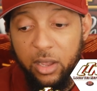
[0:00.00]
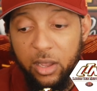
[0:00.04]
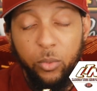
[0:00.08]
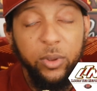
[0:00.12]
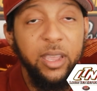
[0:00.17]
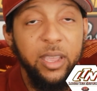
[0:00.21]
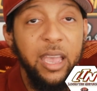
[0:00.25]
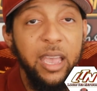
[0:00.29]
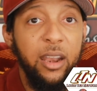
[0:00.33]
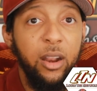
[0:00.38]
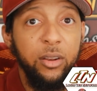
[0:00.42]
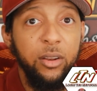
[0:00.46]

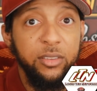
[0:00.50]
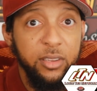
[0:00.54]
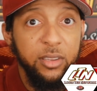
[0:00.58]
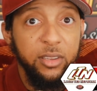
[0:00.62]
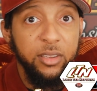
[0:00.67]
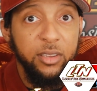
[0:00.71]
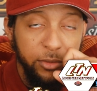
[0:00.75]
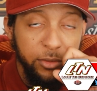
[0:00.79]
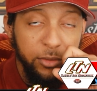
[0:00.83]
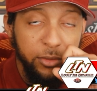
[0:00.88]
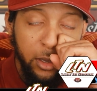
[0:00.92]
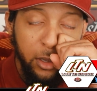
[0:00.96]
We got
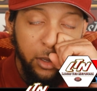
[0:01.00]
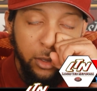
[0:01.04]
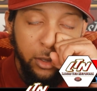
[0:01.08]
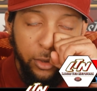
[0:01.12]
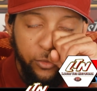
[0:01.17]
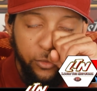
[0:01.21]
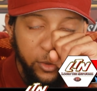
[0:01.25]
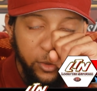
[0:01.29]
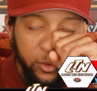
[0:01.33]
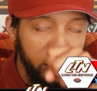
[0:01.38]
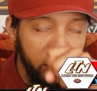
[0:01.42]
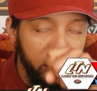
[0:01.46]
ourselves a good
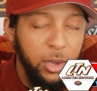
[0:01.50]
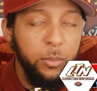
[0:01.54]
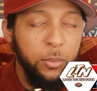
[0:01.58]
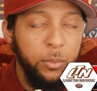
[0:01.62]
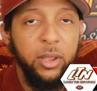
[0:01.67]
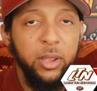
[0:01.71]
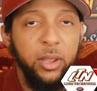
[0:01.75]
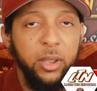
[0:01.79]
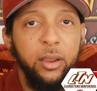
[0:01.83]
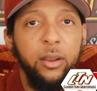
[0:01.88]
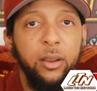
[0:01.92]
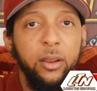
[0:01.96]
football
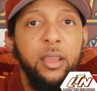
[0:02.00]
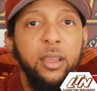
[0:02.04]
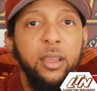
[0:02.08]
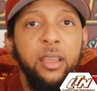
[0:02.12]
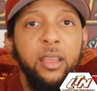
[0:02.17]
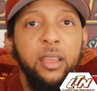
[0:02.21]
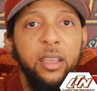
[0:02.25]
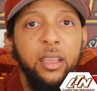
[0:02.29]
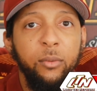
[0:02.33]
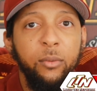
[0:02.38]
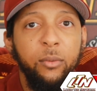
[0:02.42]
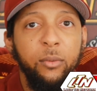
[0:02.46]
player
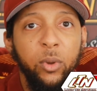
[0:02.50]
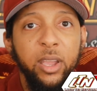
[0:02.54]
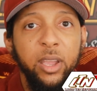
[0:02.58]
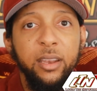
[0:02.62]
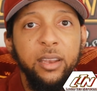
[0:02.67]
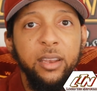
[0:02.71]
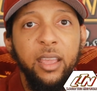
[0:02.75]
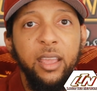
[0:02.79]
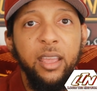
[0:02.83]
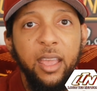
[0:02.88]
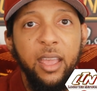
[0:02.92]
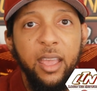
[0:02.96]

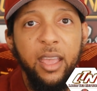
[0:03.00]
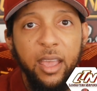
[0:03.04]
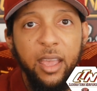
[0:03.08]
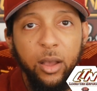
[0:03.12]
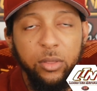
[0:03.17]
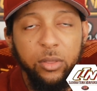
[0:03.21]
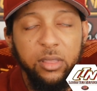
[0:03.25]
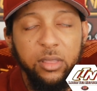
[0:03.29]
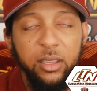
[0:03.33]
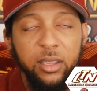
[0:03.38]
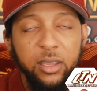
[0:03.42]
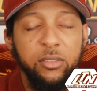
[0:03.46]
when
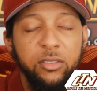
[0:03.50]
healthy.